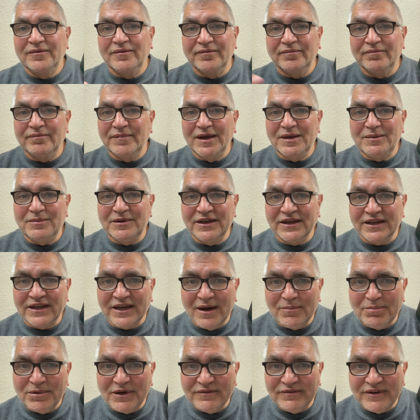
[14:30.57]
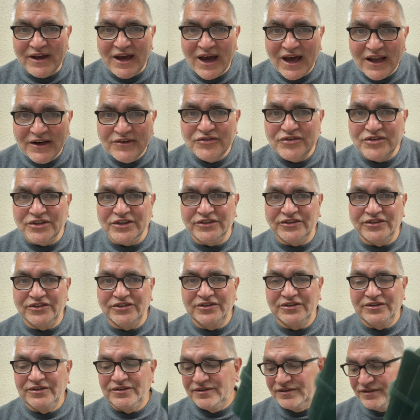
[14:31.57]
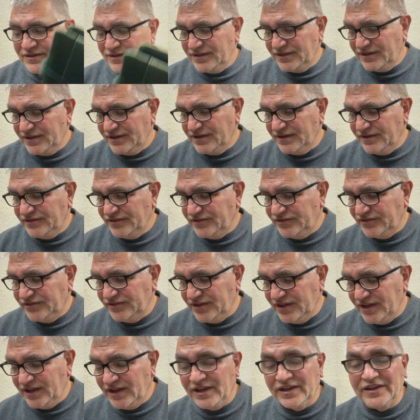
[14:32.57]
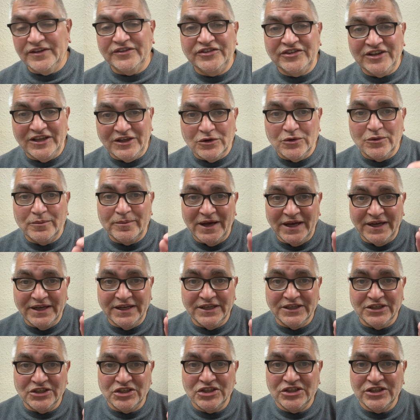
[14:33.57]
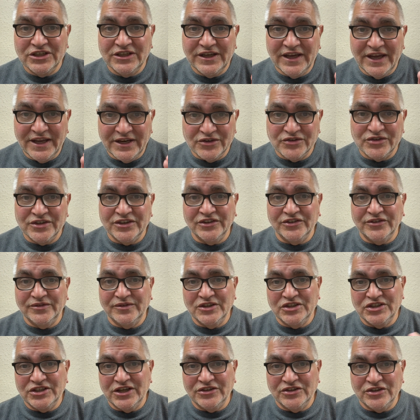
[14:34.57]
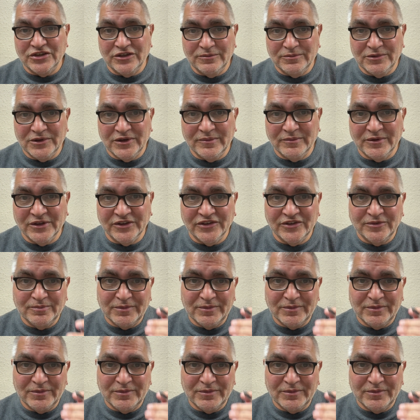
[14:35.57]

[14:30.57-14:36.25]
maybe a couple of hundred single-page entries for scheduled appointments.